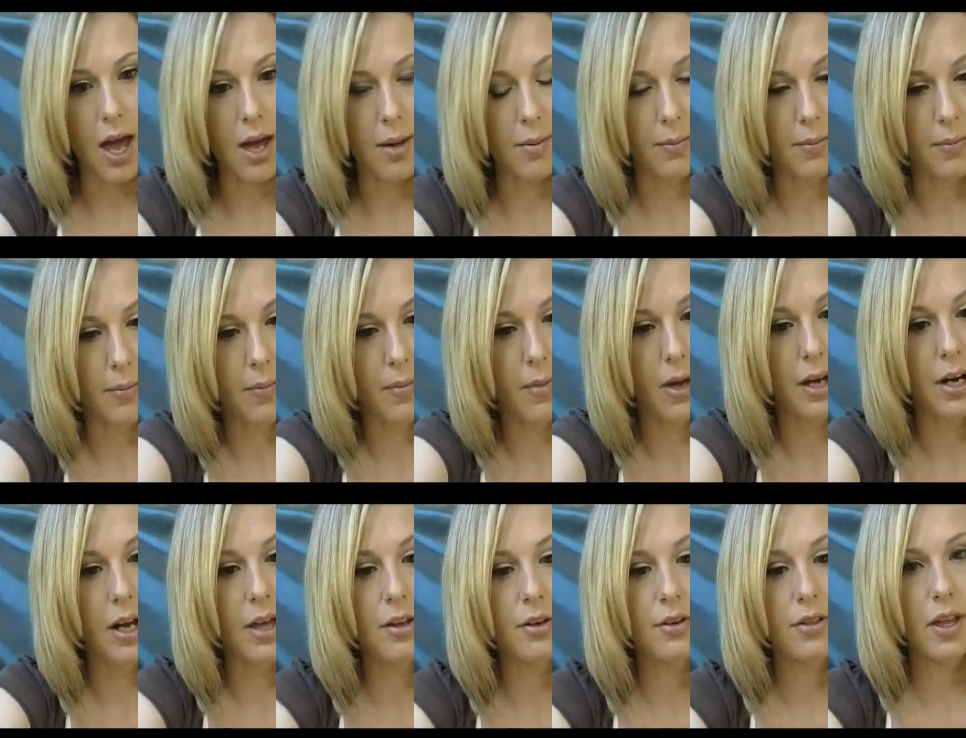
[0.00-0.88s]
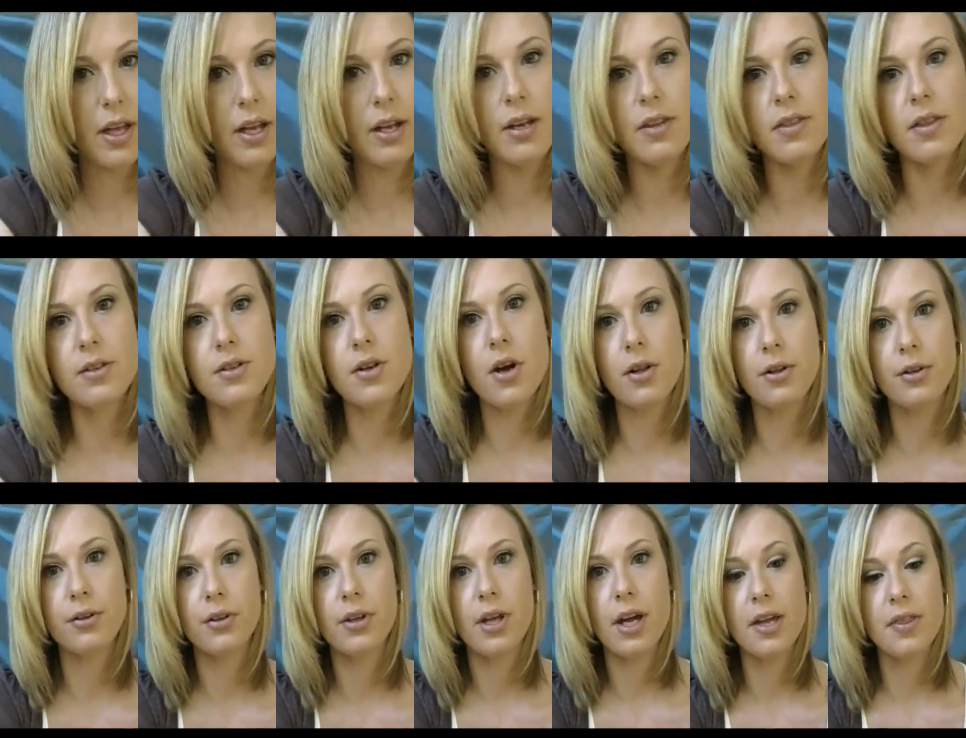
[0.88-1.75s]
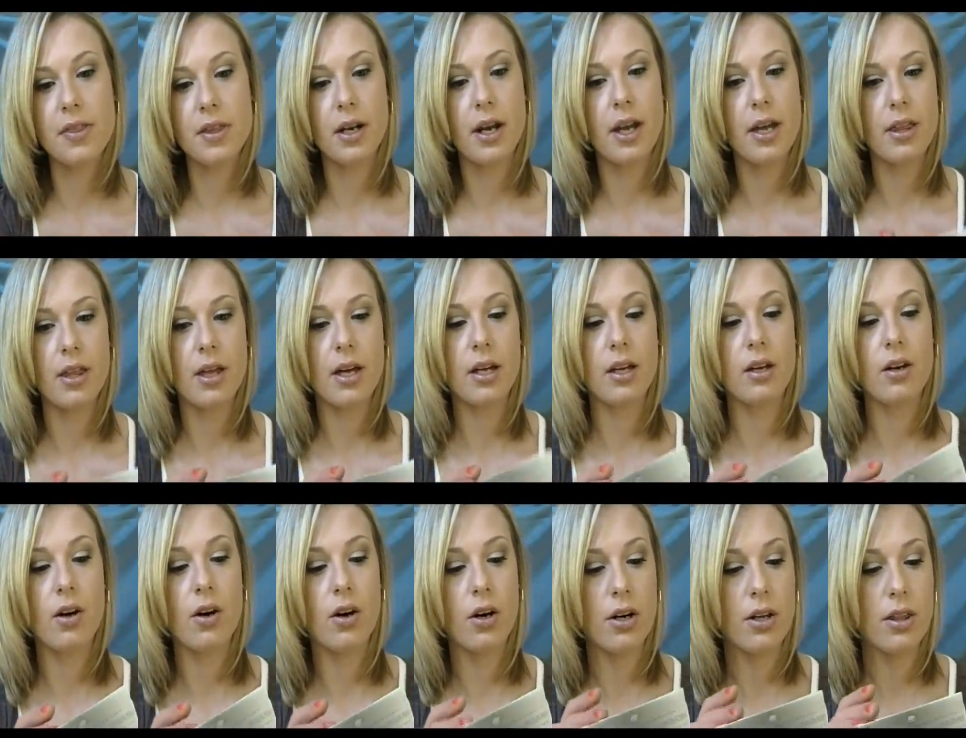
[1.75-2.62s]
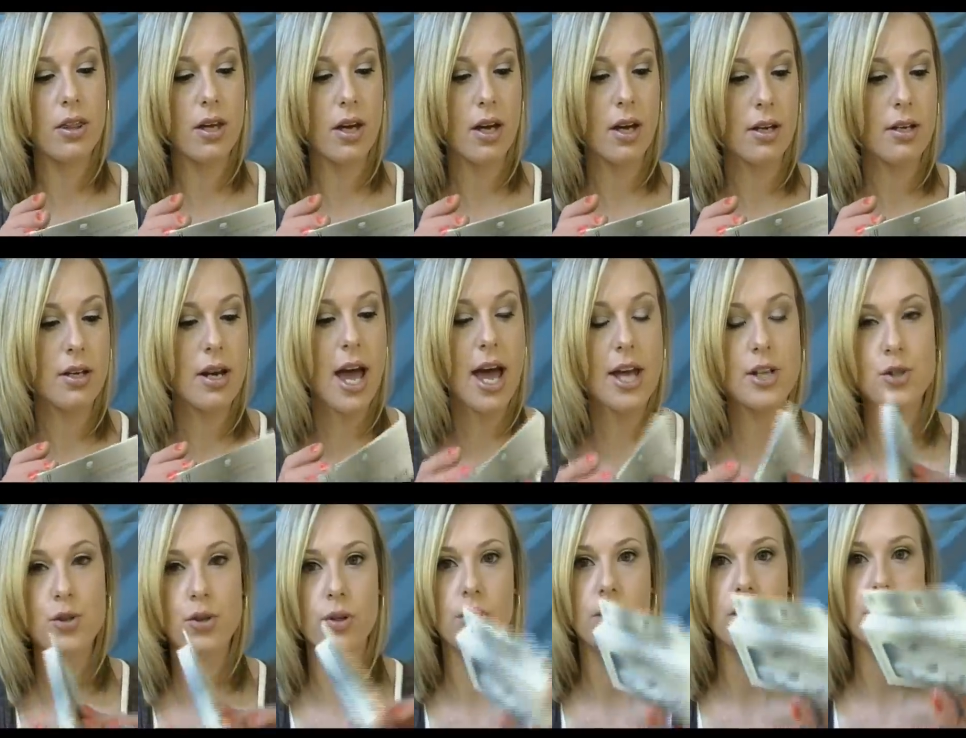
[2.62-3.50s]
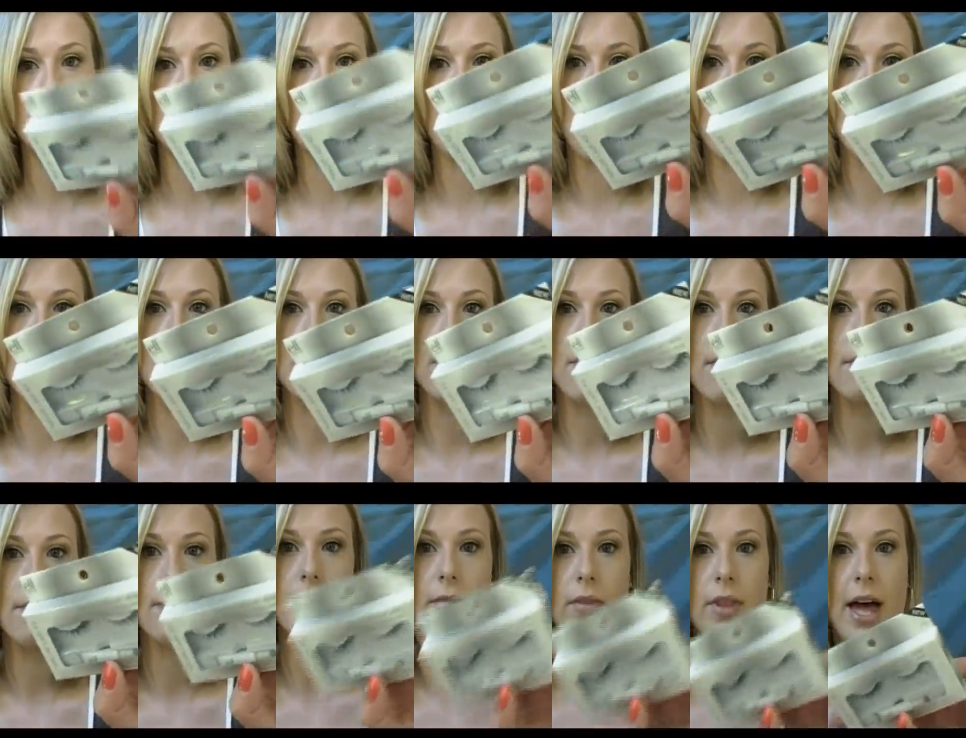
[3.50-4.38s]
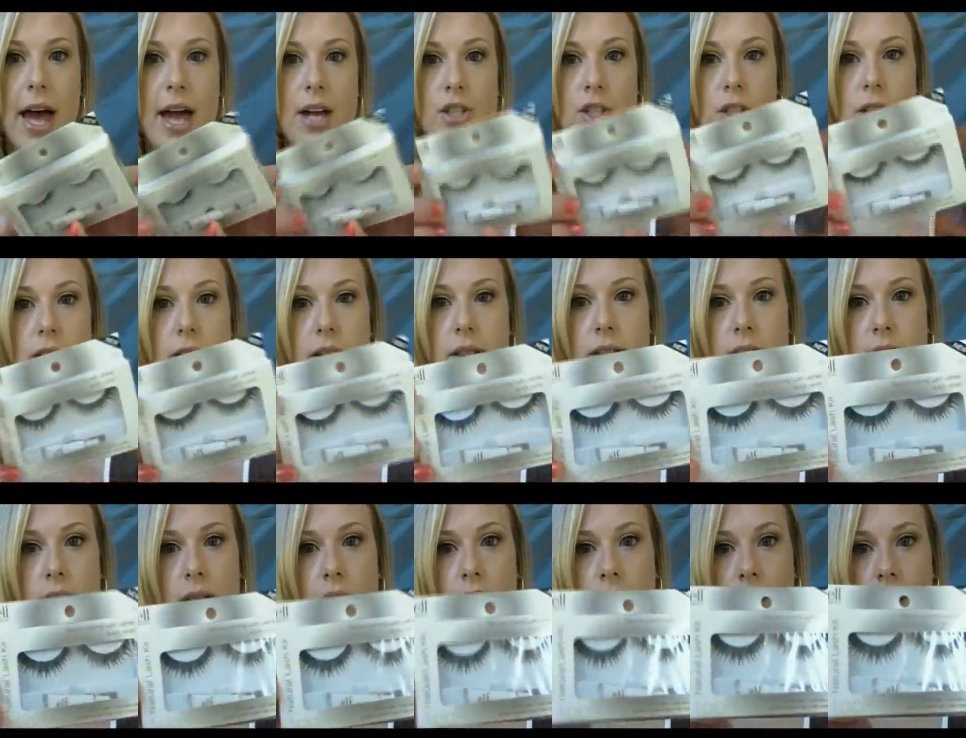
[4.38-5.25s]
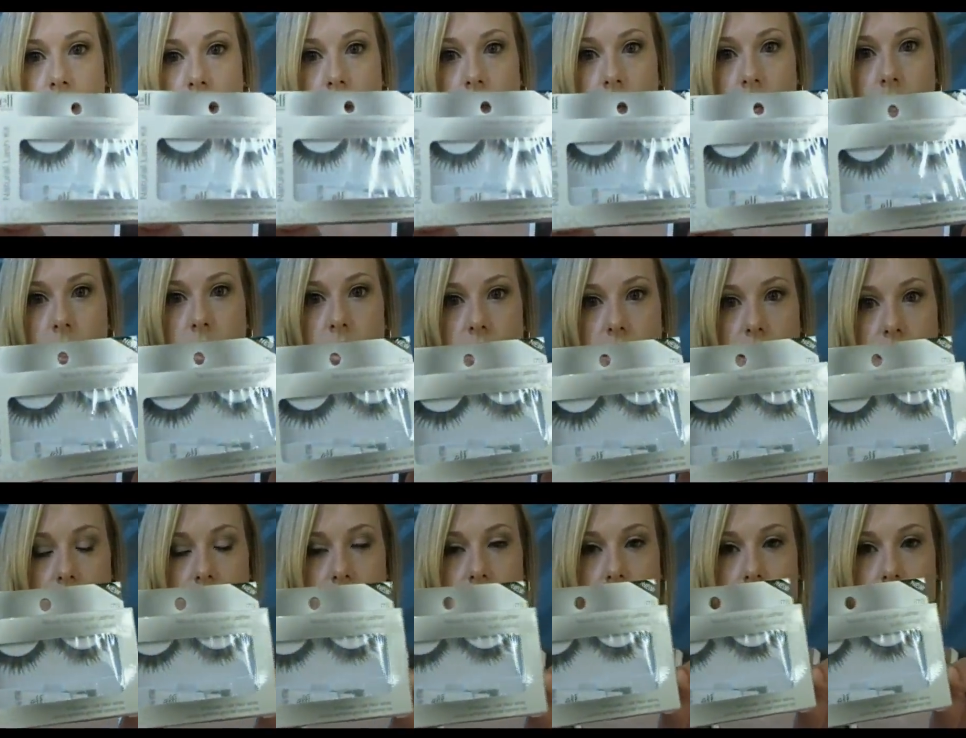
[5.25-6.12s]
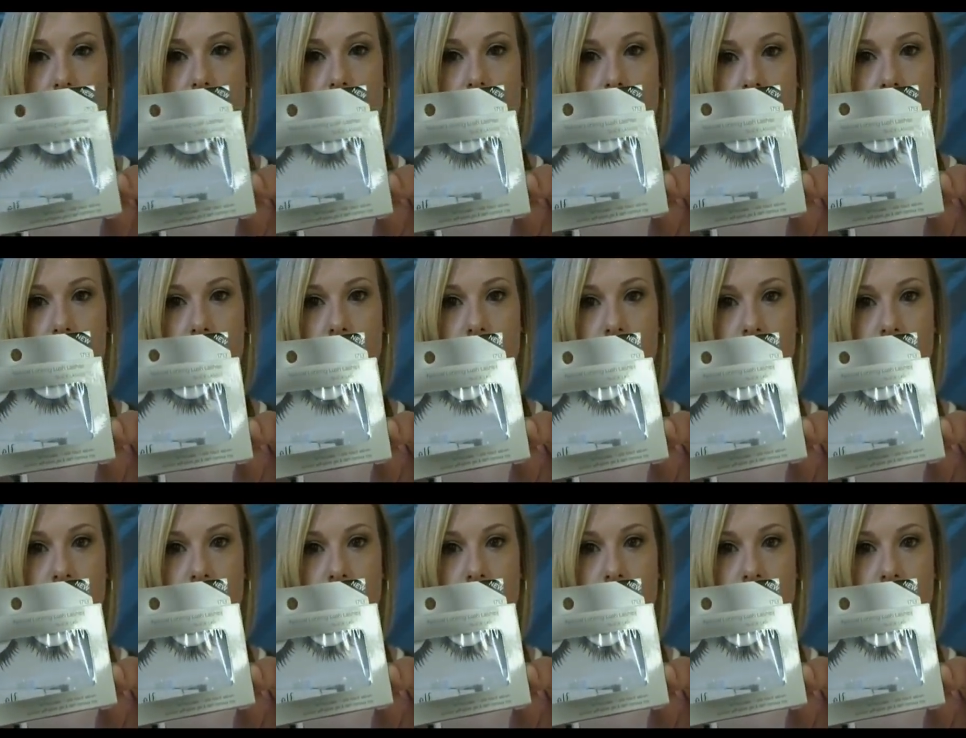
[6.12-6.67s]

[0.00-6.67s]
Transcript: Another thing in the dollar line that I like are the natural lashes, like this,